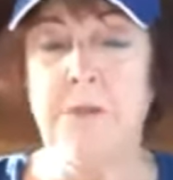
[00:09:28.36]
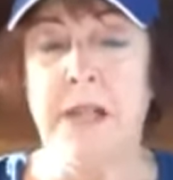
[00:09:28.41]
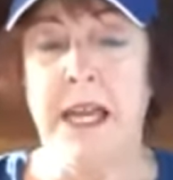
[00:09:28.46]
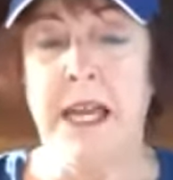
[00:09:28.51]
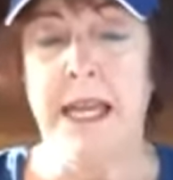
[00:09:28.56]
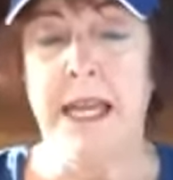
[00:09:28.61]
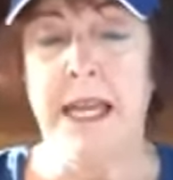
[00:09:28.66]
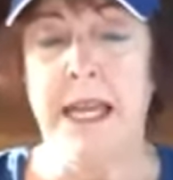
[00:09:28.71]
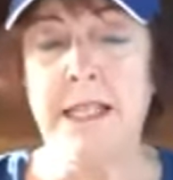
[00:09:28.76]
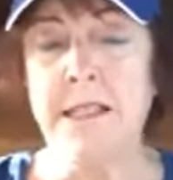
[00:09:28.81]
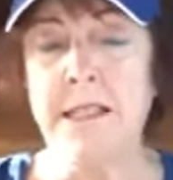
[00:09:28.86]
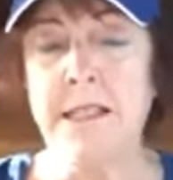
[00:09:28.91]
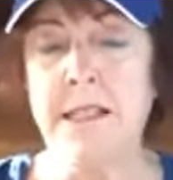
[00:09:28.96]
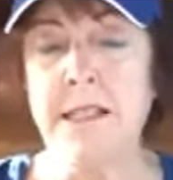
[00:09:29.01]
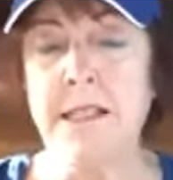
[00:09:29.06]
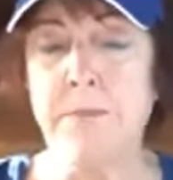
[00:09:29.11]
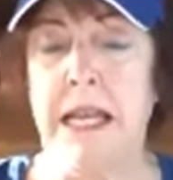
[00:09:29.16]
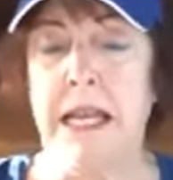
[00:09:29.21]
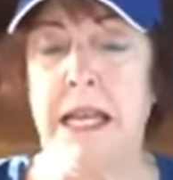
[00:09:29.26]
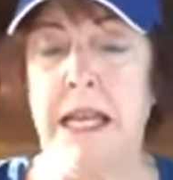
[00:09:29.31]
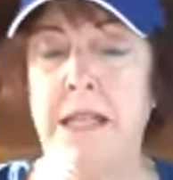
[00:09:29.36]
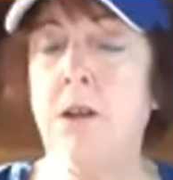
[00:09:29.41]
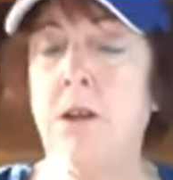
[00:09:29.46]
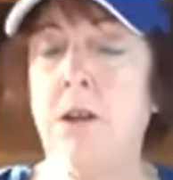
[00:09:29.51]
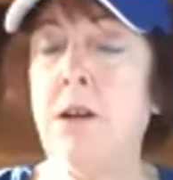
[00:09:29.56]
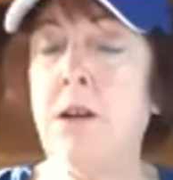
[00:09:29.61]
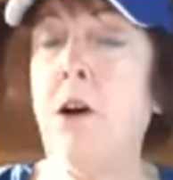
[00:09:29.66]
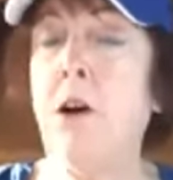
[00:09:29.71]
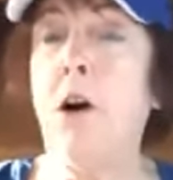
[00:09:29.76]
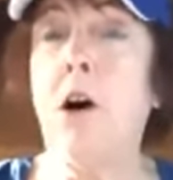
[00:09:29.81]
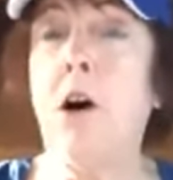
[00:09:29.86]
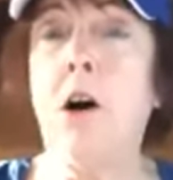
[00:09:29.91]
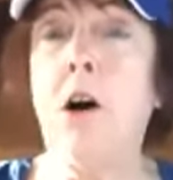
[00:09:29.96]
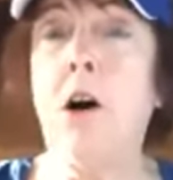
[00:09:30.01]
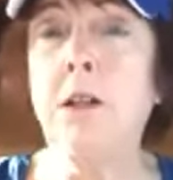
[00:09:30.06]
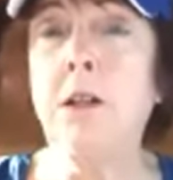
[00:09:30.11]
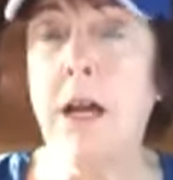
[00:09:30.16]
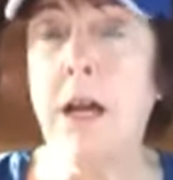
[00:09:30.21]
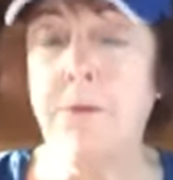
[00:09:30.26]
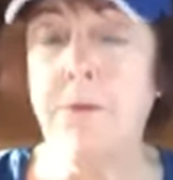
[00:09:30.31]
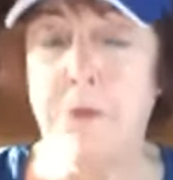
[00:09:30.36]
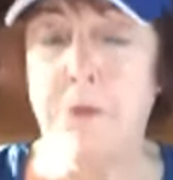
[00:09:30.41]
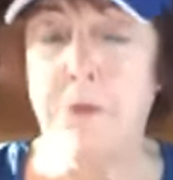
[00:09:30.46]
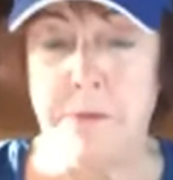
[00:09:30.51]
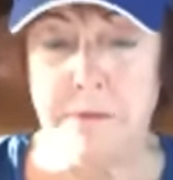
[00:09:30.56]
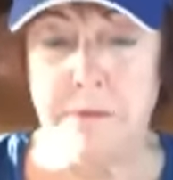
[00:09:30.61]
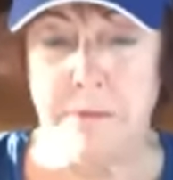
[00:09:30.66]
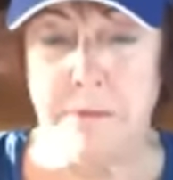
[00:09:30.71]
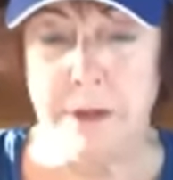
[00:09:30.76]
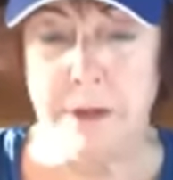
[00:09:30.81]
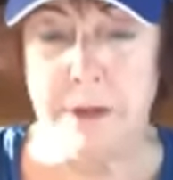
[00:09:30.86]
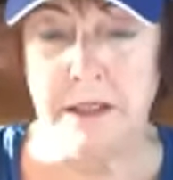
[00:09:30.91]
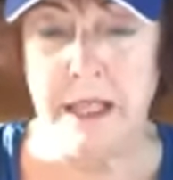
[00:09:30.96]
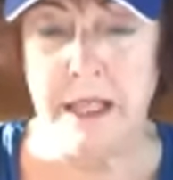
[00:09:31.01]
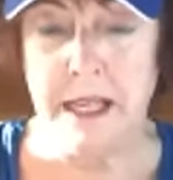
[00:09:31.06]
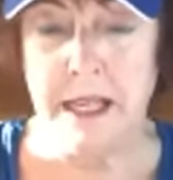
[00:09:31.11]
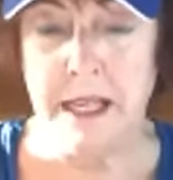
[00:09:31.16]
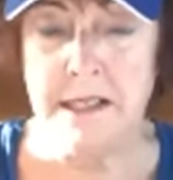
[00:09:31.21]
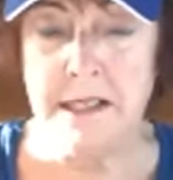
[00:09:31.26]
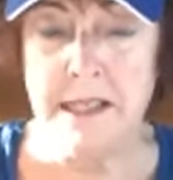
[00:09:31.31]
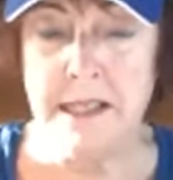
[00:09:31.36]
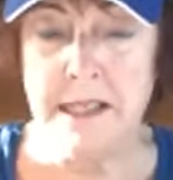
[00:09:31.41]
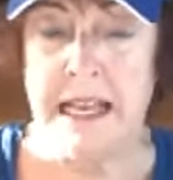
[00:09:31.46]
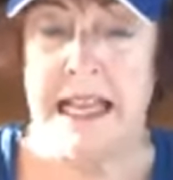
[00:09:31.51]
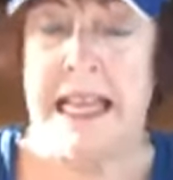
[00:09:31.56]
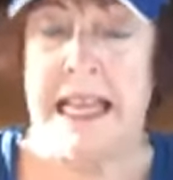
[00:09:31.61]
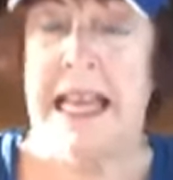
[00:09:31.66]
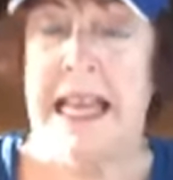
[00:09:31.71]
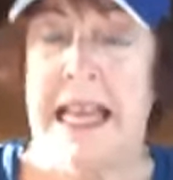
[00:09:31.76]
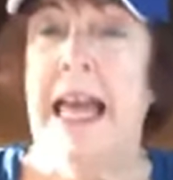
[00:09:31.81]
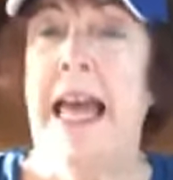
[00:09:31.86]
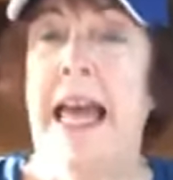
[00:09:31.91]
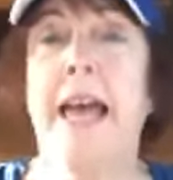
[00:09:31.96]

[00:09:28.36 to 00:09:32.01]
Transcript: The flag is displayed on all government buildings,